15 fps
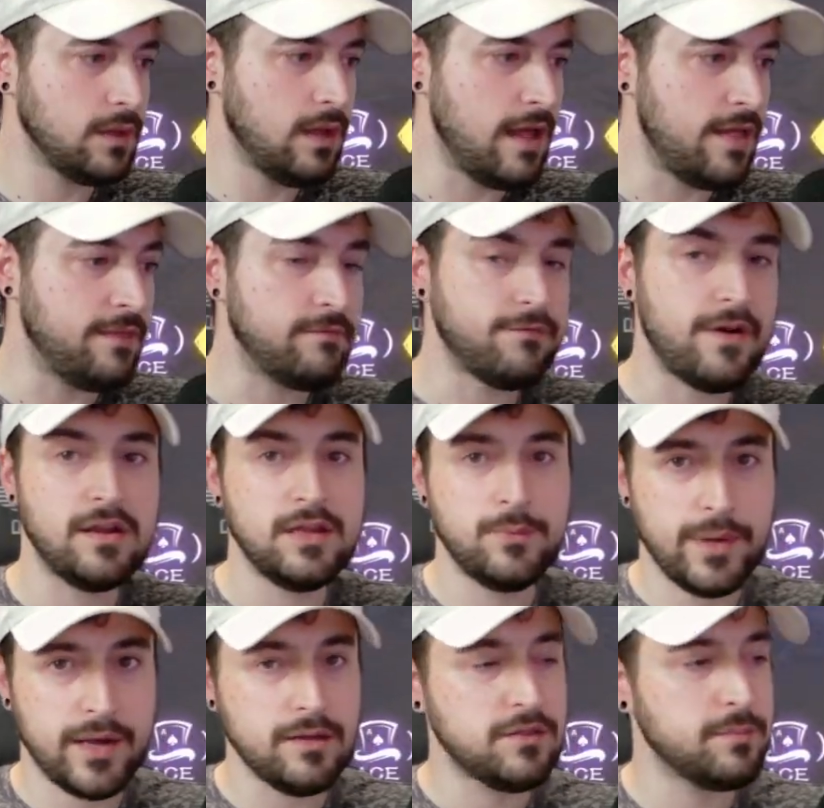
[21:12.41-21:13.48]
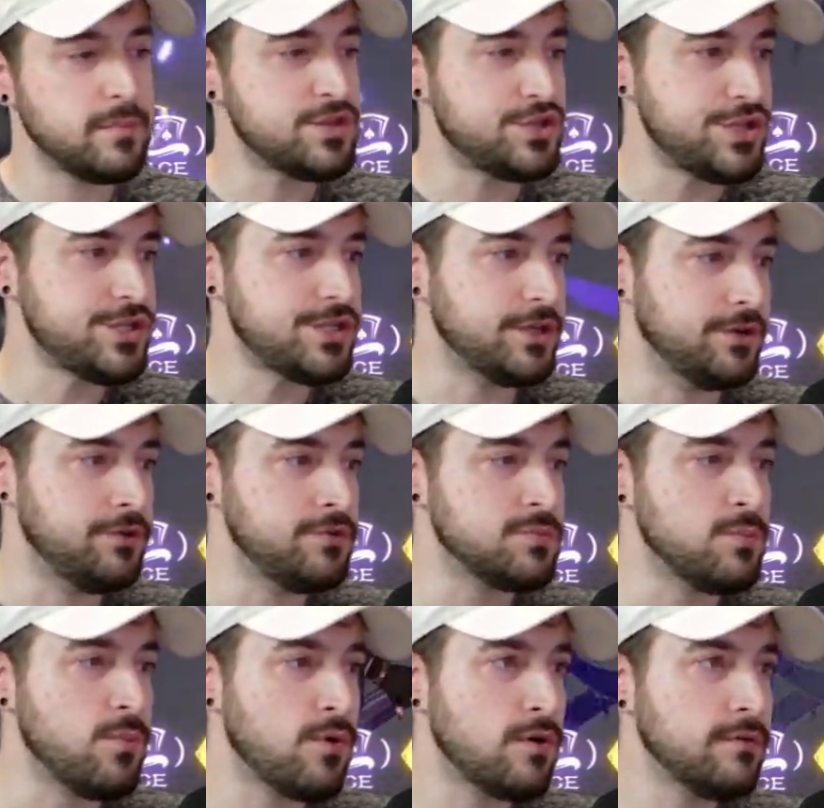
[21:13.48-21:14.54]
And then finally we got the Magician, who's
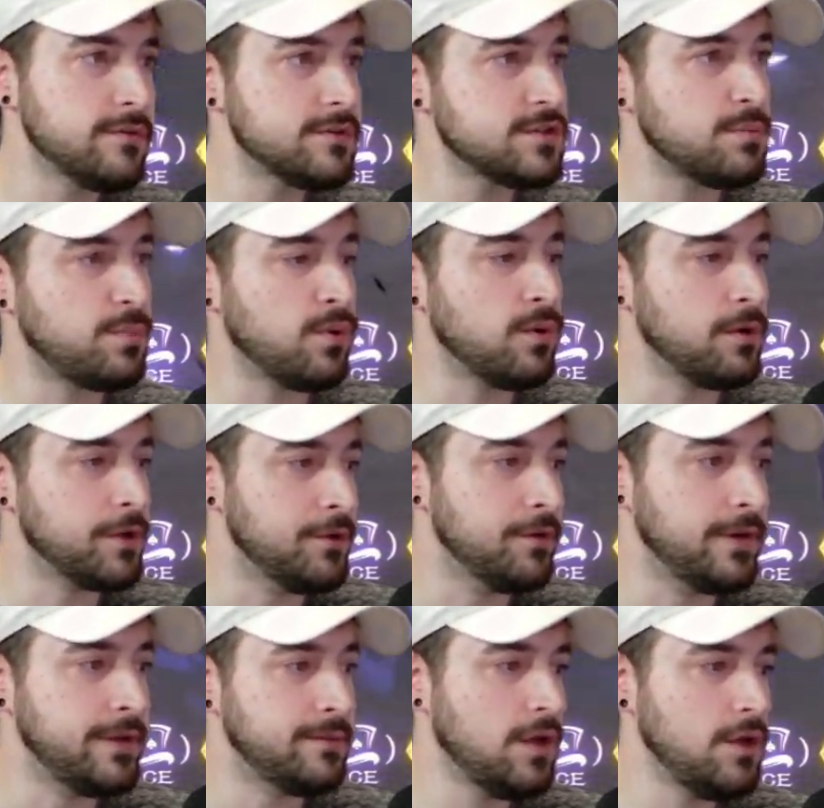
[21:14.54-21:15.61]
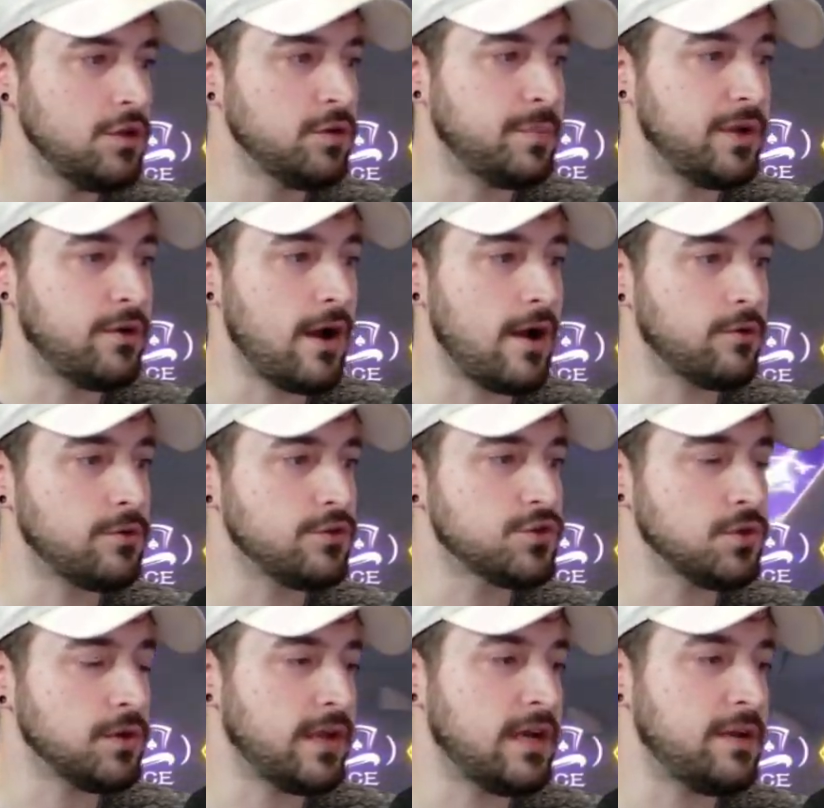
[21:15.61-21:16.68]
more of a support unit. You'll be crowd
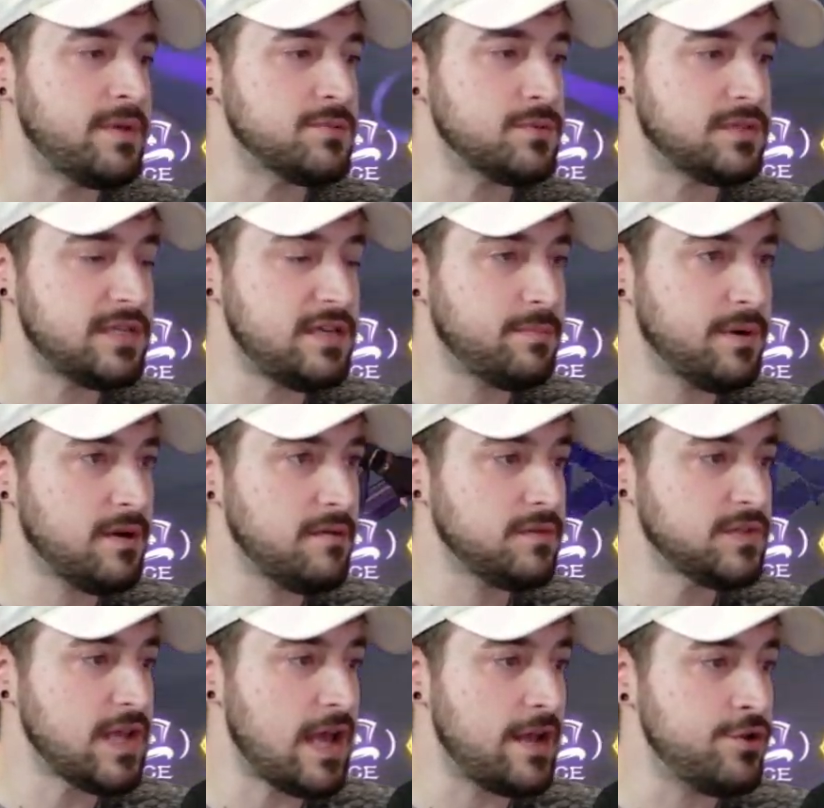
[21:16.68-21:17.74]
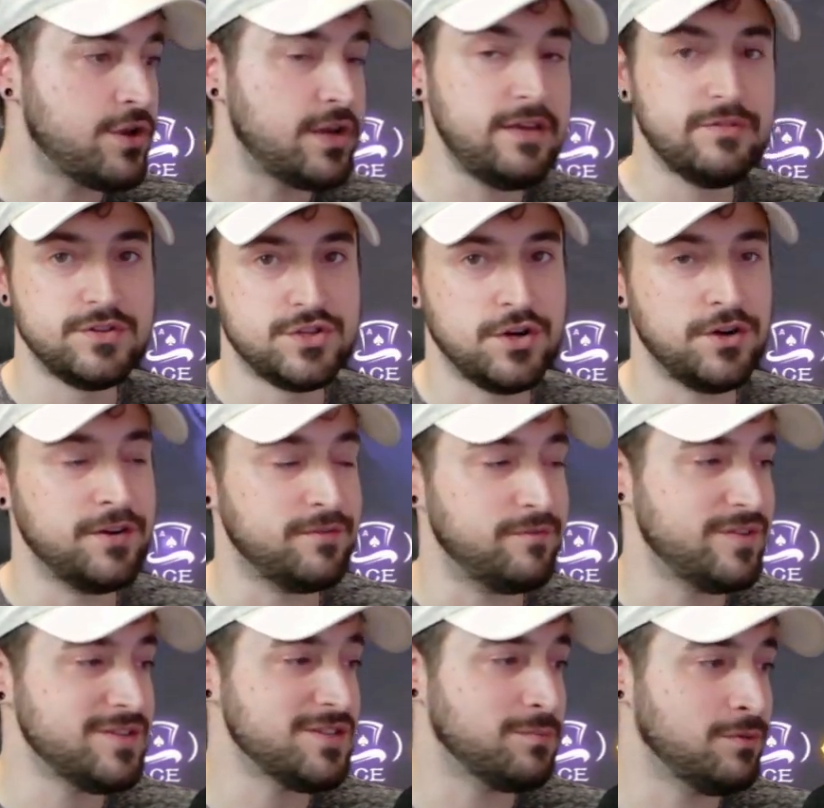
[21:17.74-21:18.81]
controlling enemies with debuffs, and you can even turn
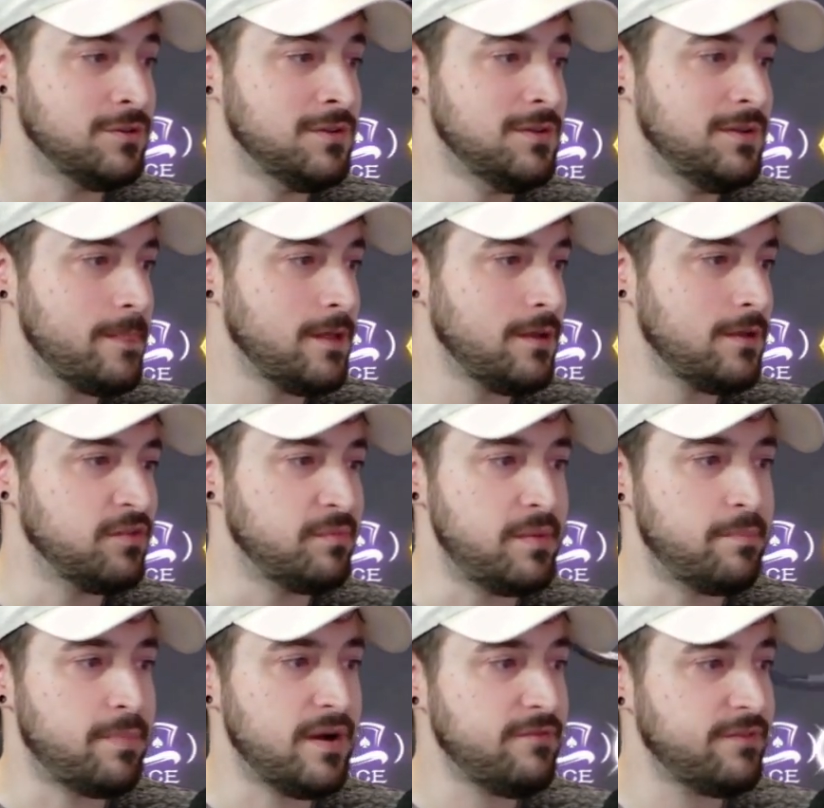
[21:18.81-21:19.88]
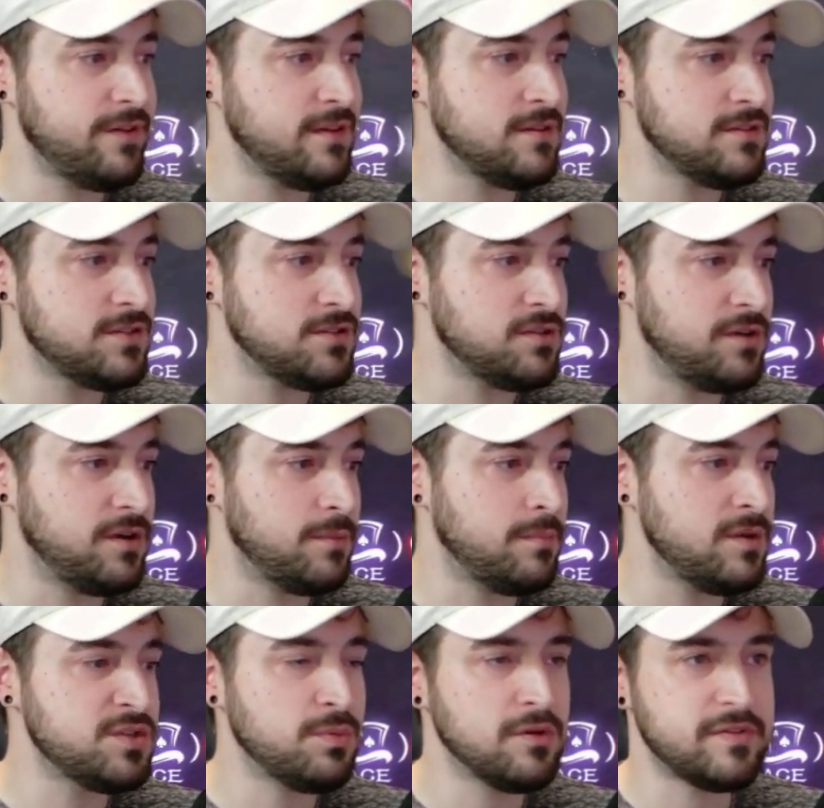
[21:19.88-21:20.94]
invisible. You'll be buffing, so you're
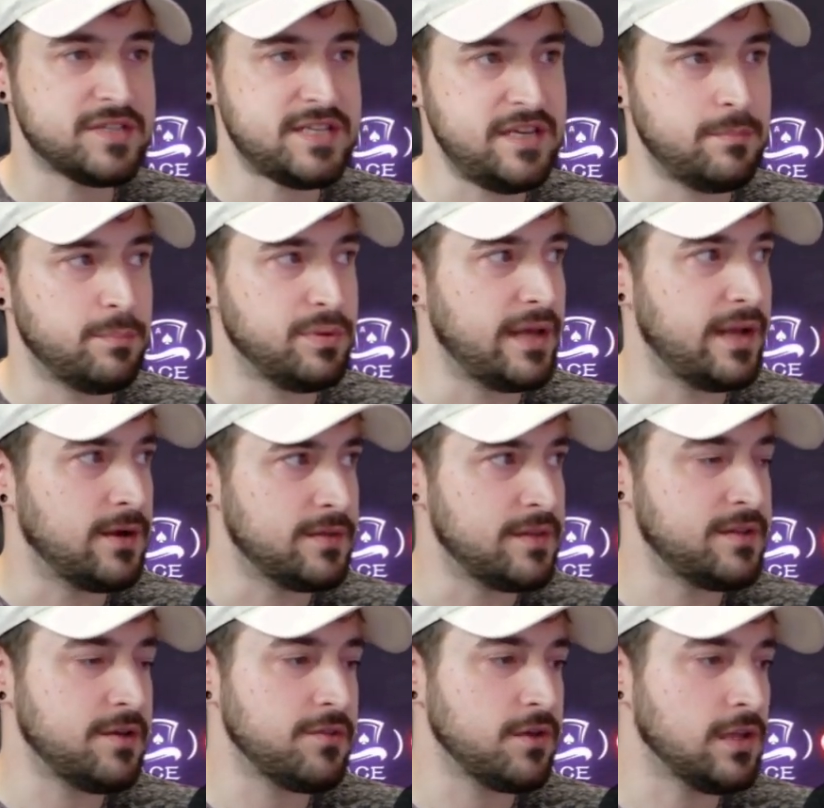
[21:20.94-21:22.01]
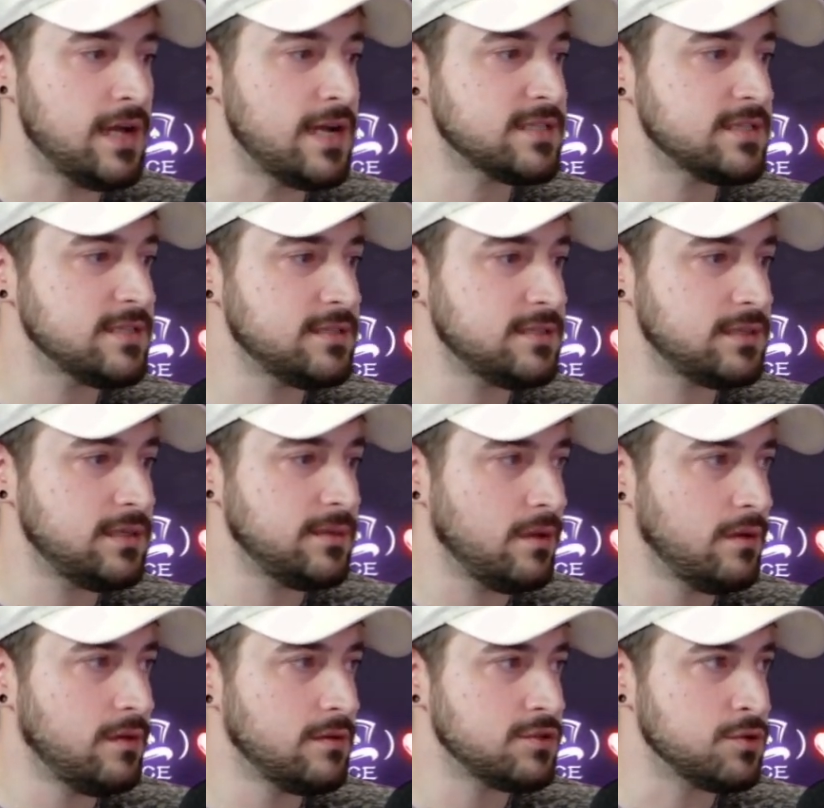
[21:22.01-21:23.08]
much more of a team player than the other classes.
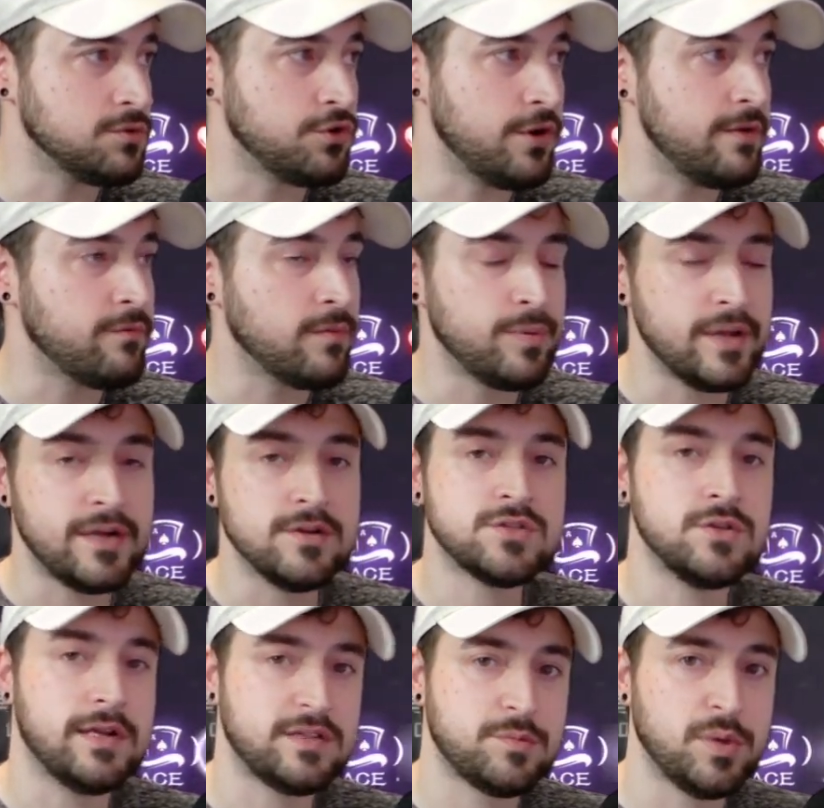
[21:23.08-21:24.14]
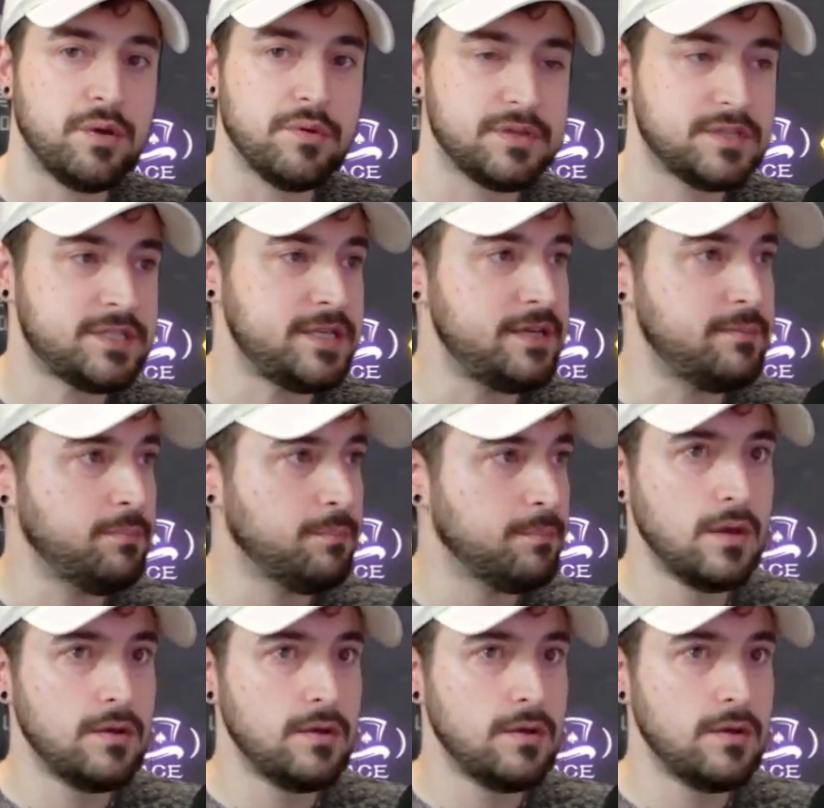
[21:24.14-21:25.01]
So it's great for players who like to play with a team.